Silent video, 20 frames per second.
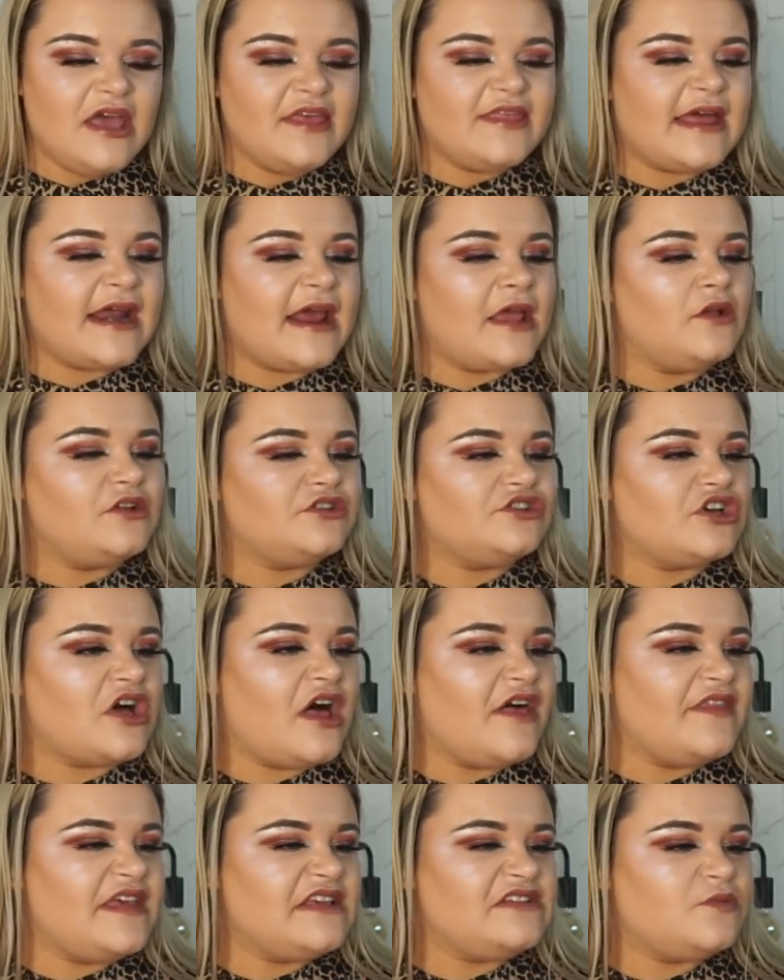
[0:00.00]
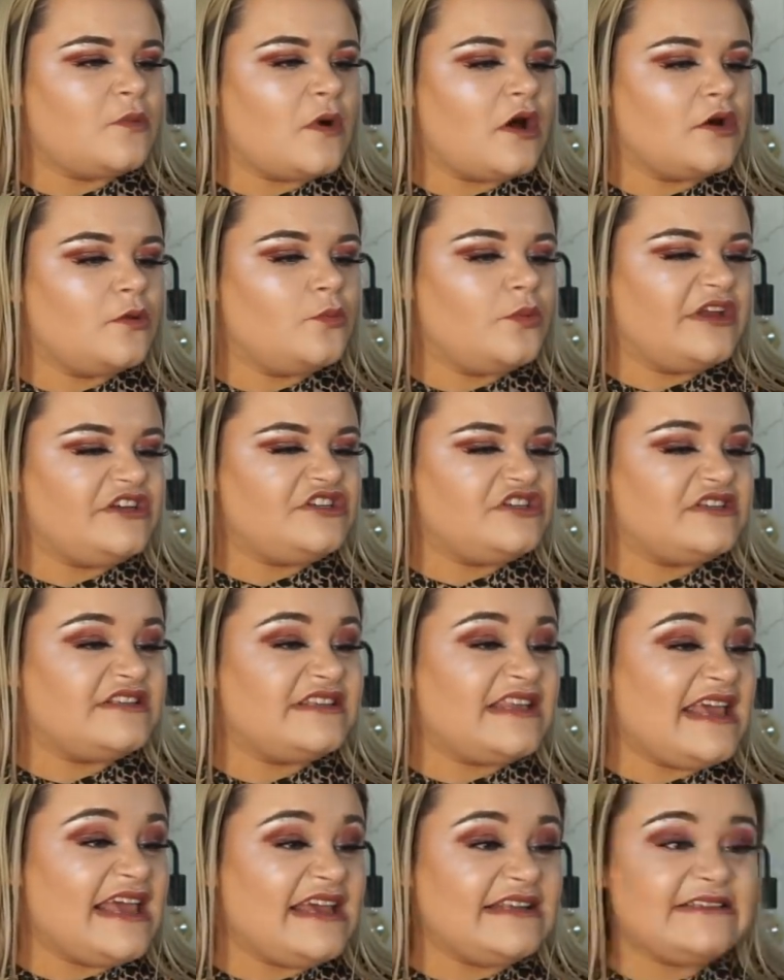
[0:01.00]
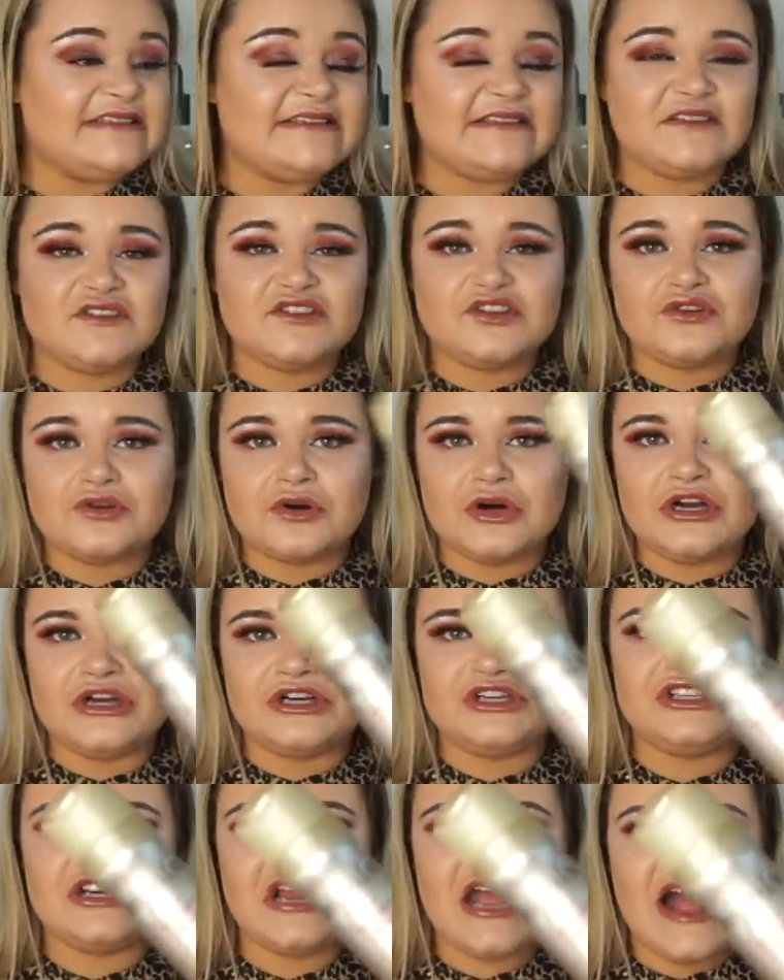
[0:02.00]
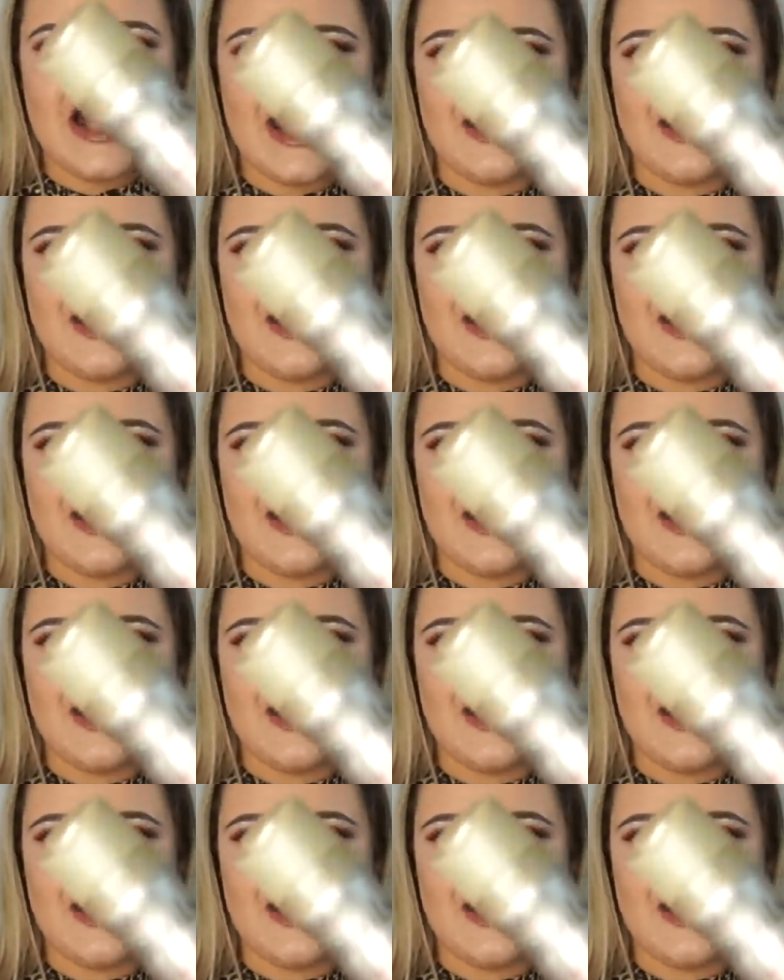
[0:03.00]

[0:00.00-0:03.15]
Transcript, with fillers: Then I also got this one, which is the Instant Crush.